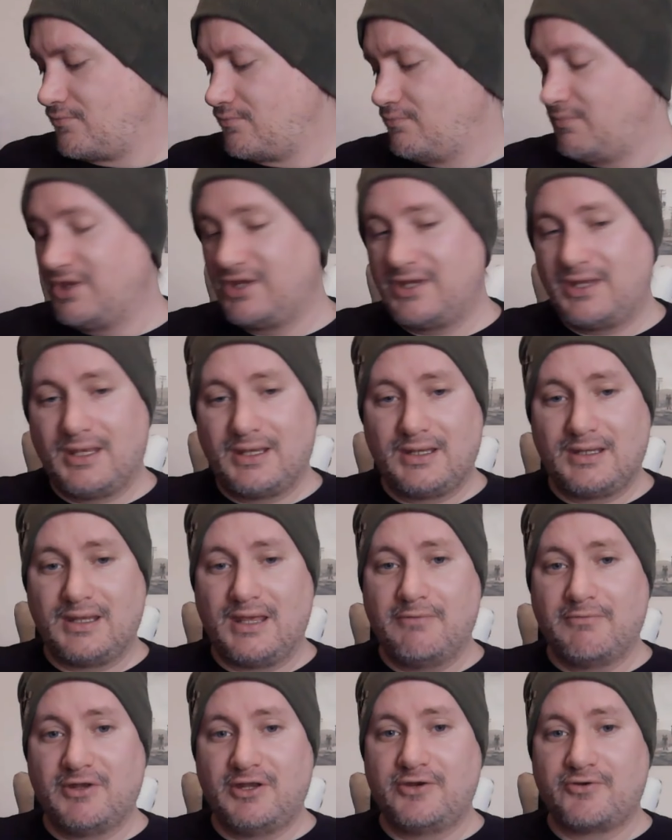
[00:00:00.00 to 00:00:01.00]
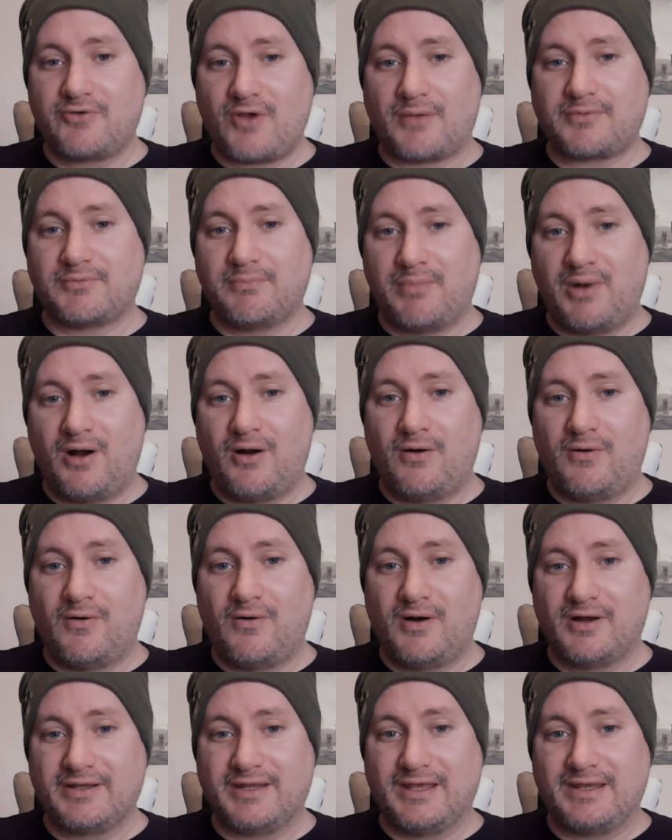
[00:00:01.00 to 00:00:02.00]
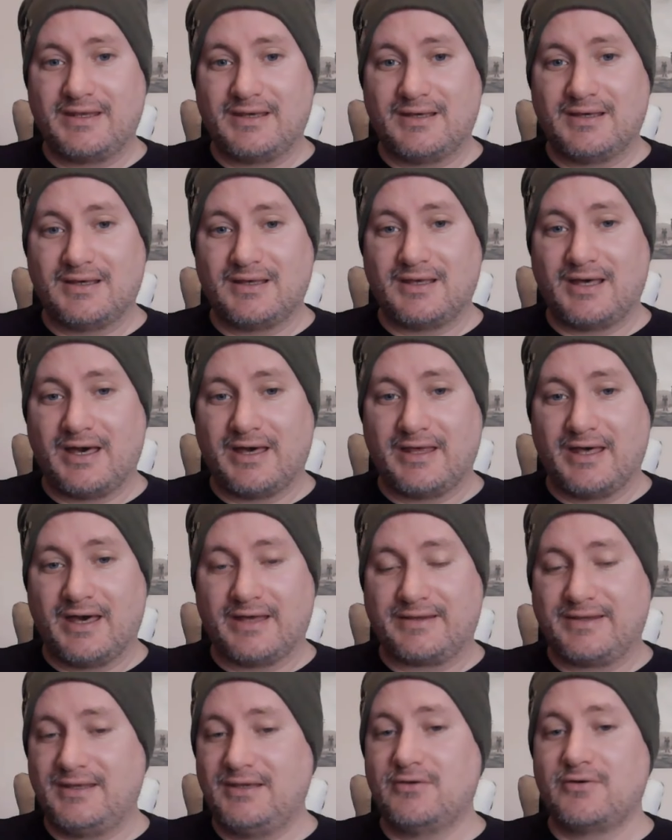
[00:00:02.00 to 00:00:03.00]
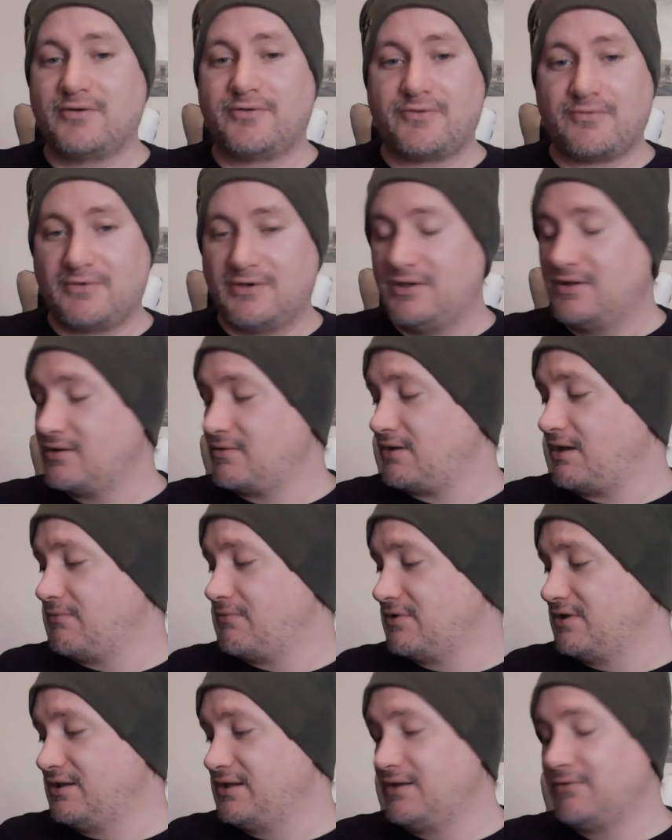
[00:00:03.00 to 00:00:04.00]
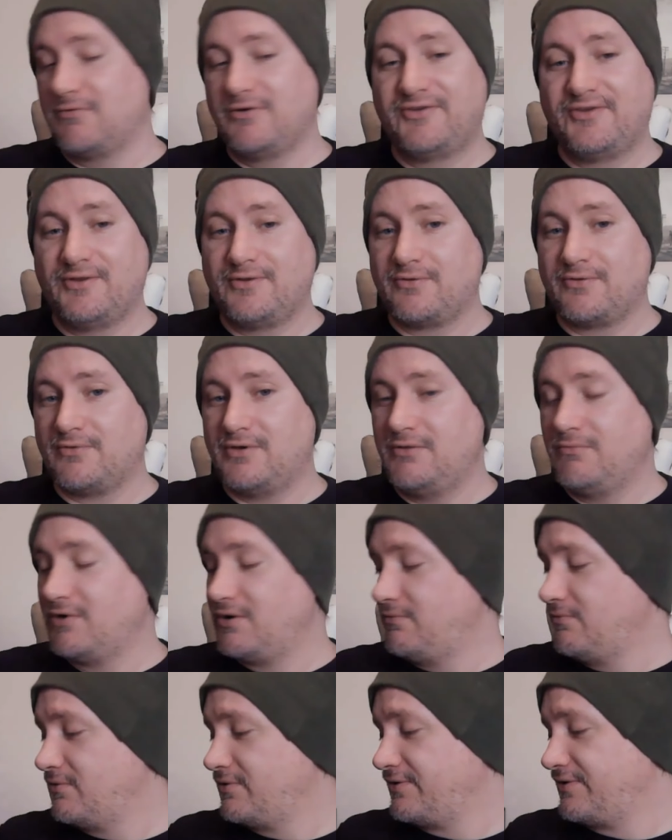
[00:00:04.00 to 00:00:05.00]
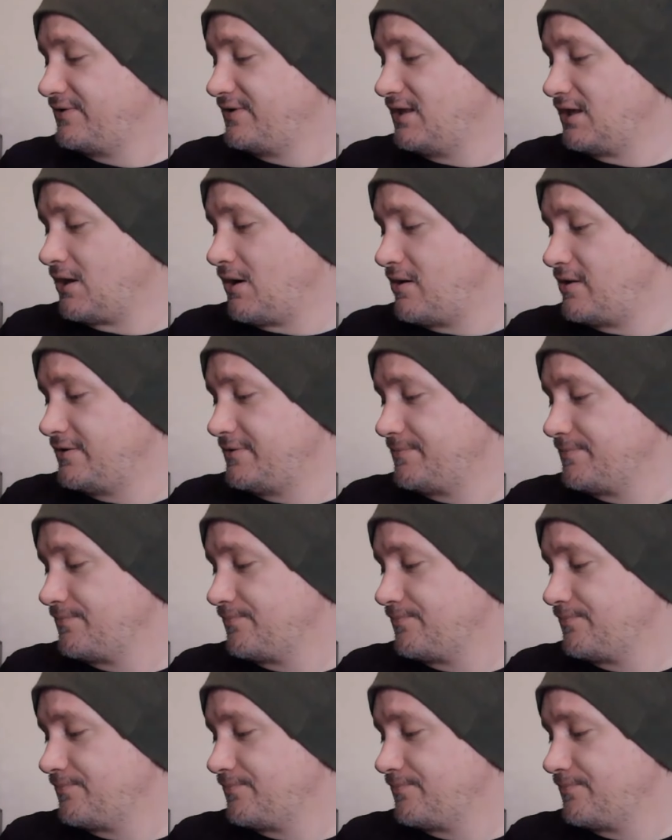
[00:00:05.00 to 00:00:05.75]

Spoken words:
But they really dropped the ball on that a tier 3. They RZA 3, what do you want to call it?